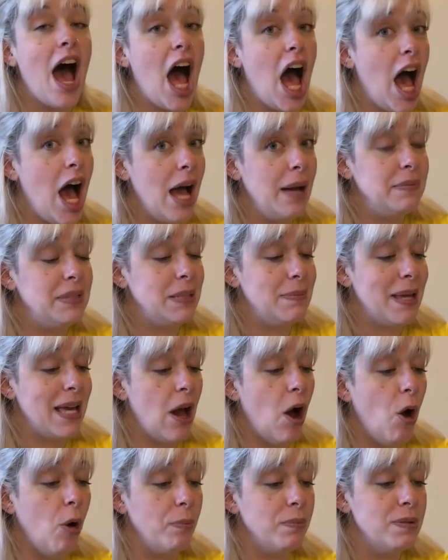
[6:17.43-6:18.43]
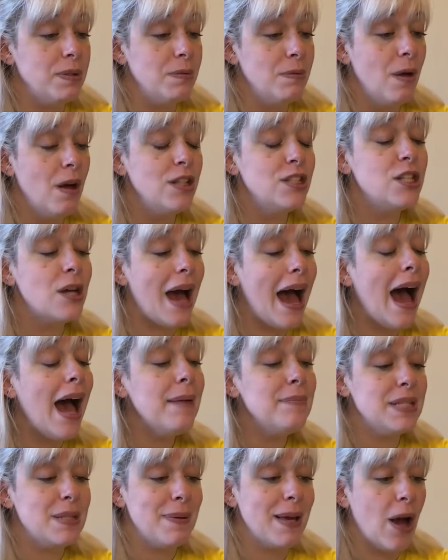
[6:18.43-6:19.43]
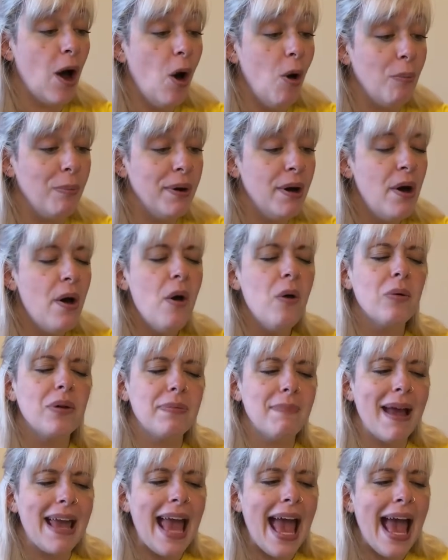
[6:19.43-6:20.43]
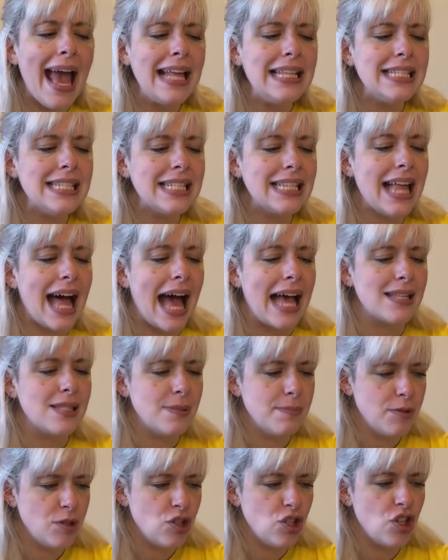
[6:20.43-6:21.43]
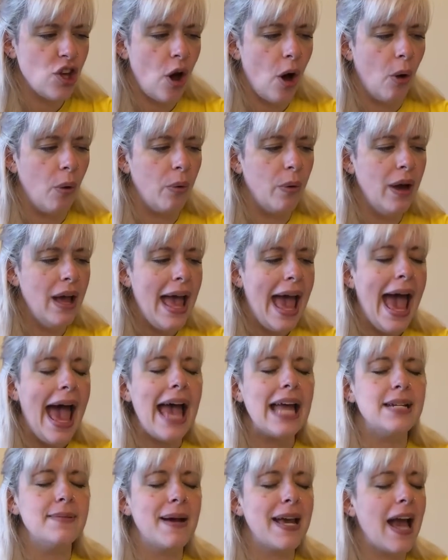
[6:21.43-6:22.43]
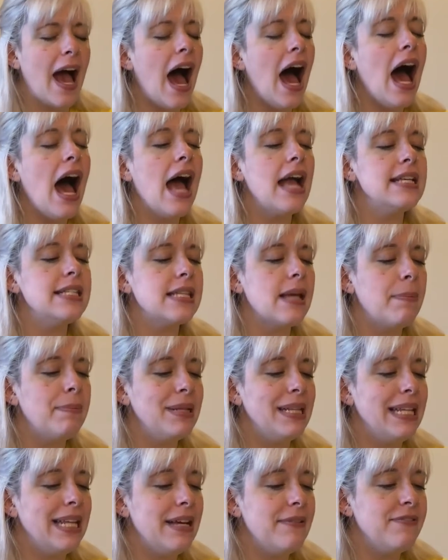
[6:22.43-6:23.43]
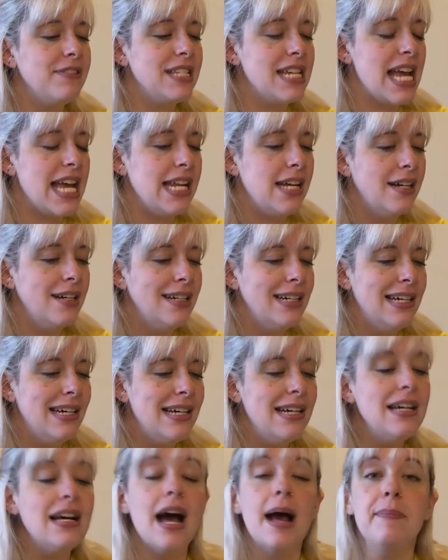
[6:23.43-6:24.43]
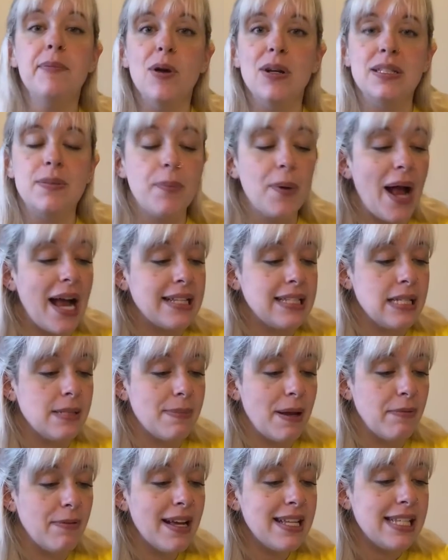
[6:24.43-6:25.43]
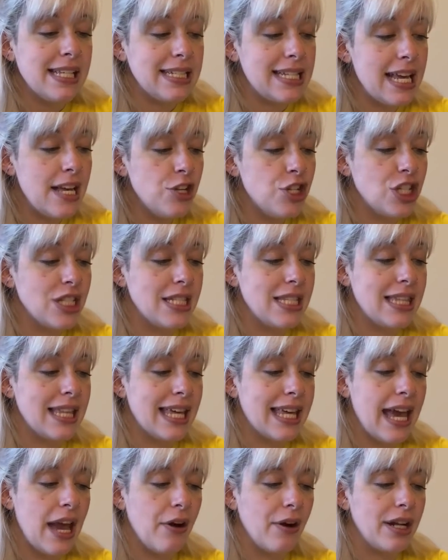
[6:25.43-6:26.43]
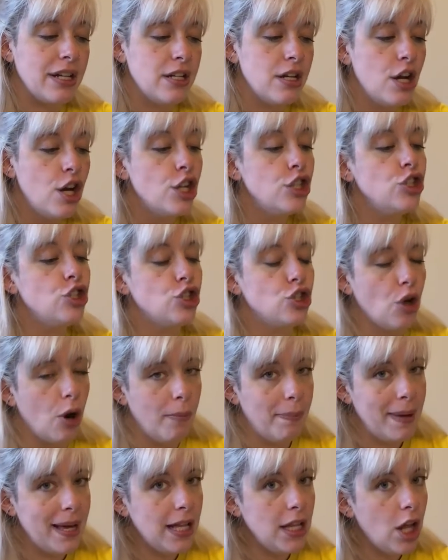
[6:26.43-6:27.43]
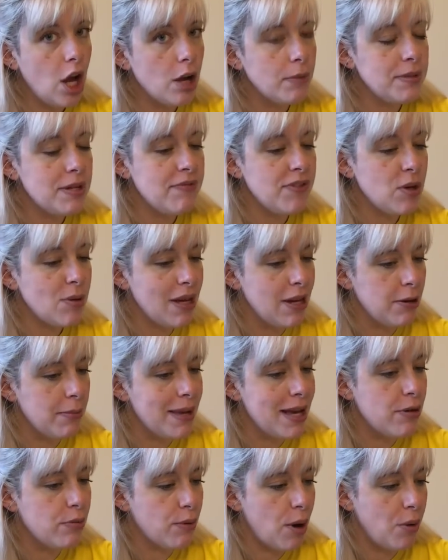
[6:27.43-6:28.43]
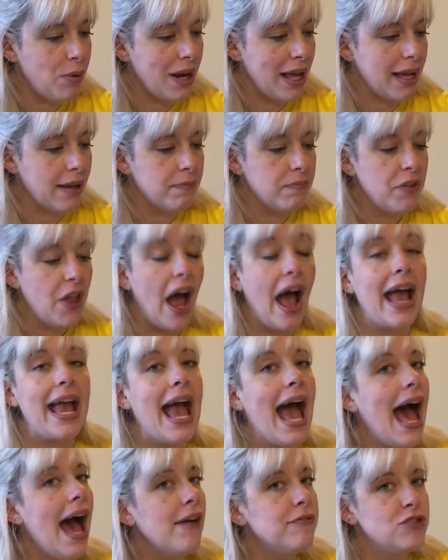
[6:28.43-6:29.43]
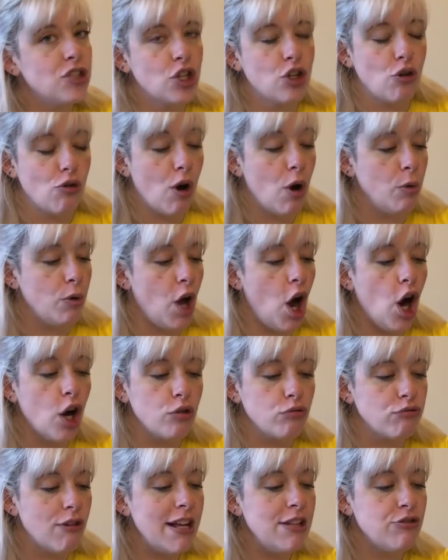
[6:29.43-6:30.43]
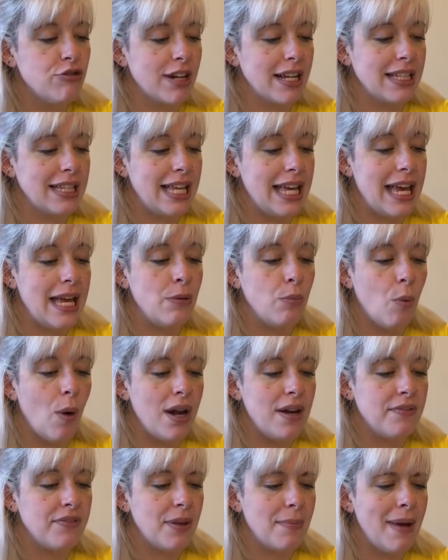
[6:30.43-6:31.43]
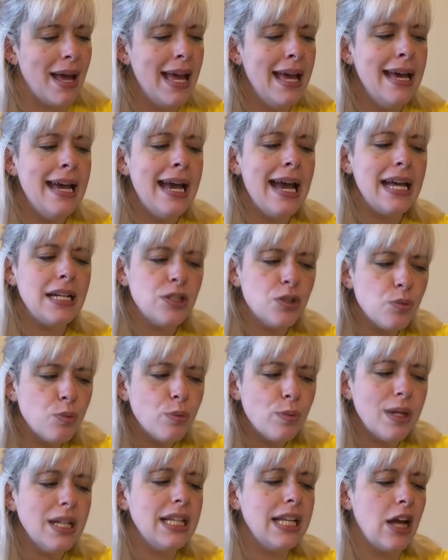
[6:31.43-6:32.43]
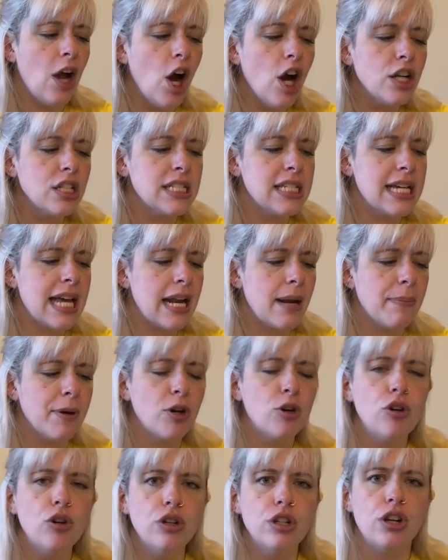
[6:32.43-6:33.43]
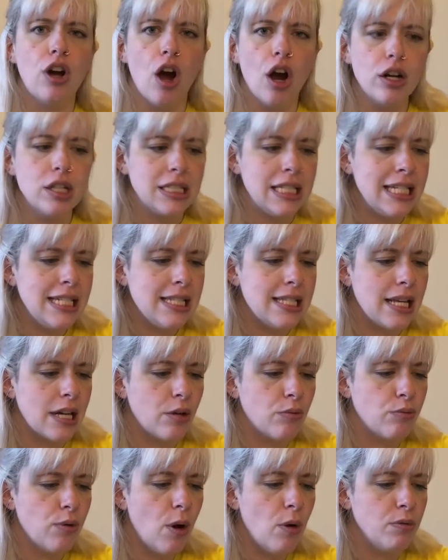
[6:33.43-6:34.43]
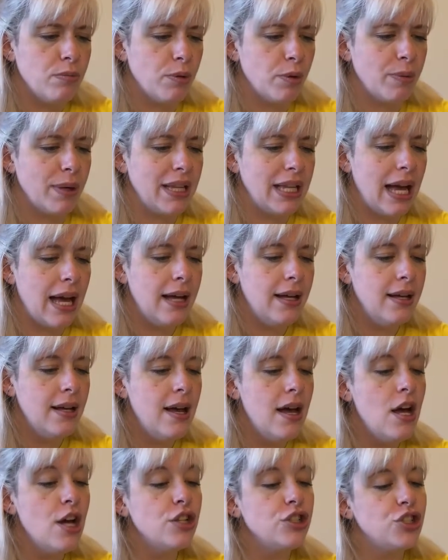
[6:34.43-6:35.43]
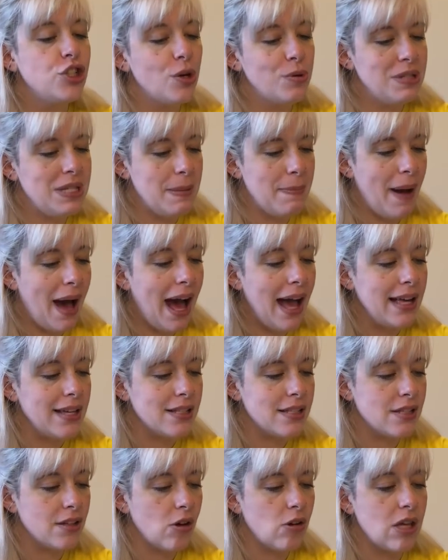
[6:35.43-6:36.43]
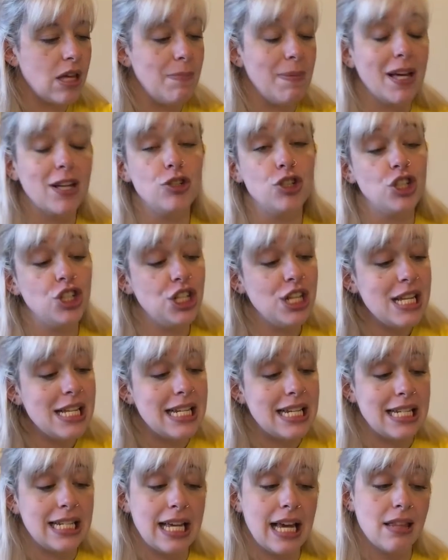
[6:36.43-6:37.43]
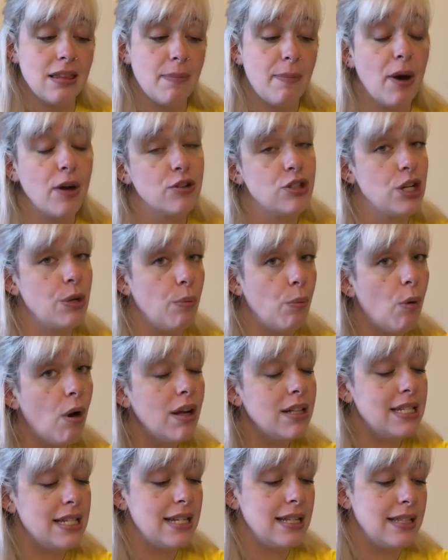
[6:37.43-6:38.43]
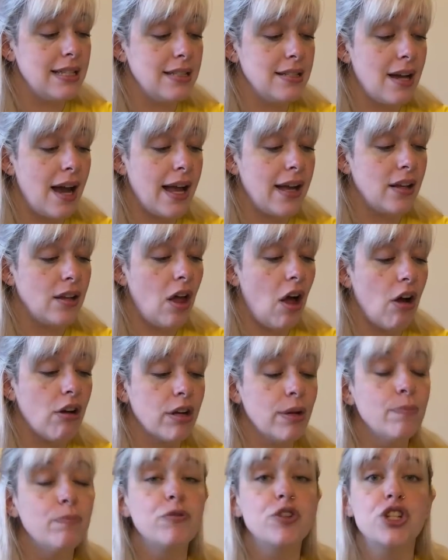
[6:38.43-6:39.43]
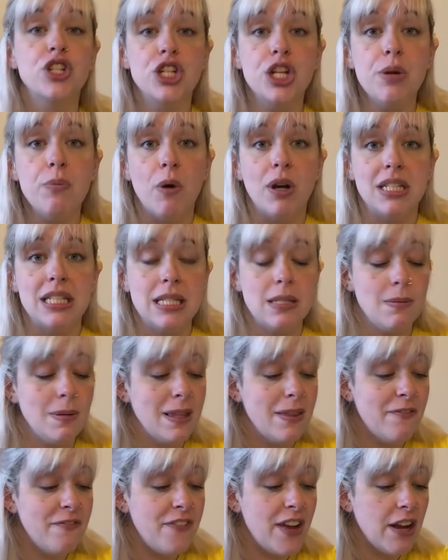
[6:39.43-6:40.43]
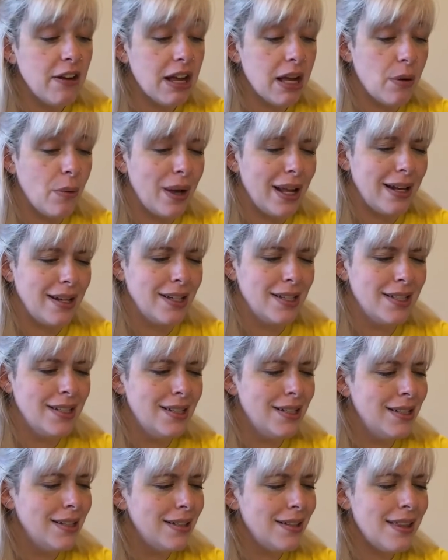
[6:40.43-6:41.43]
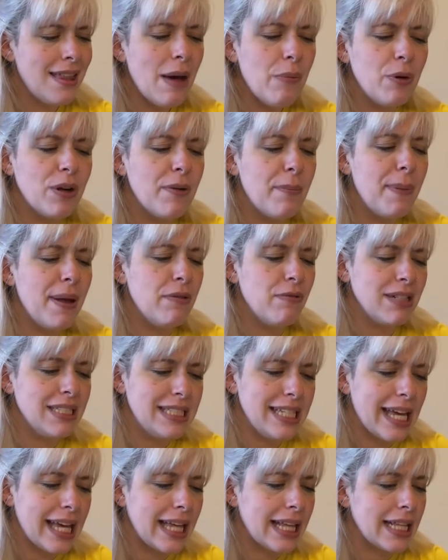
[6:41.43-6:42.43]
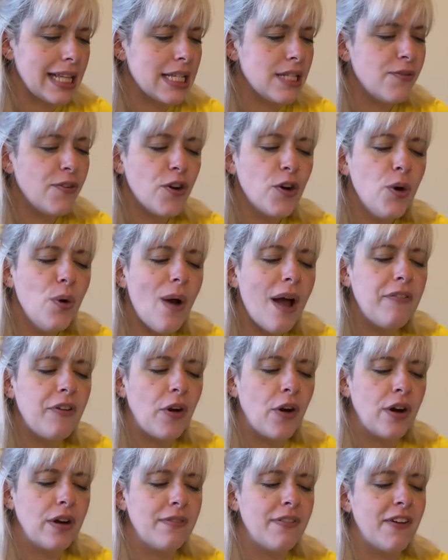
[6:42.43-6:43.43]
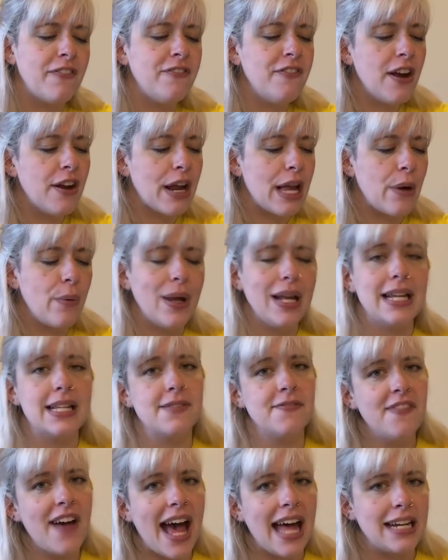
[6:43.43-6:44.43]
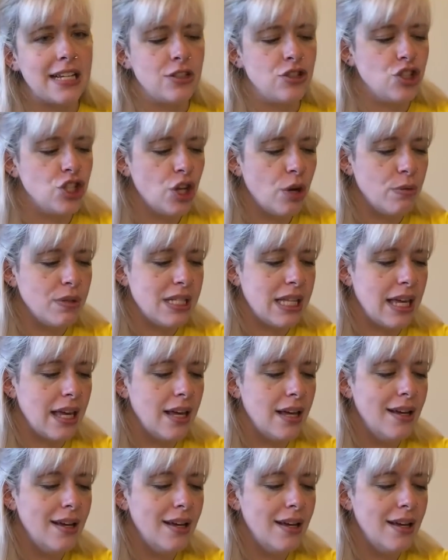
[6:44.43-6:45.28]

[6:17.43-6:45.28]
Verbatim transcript: I'm to be hoped, to, I'm to be hope, with my hands clasped so, and my eyes uplifted. I'm going to practice my recitations in the garret. Don't be alarmed if you hear me groaning. I have to groan heart-renderingly in one of them, and it's really hard to get a good artistic groan, Marilla. Josie Pye is sulky because she didn't get the part she wanted in the dialogue. She wanted to be the fairy queen. That would have been ridiculous, for who ever heard of a fairy queen as fat as Josie?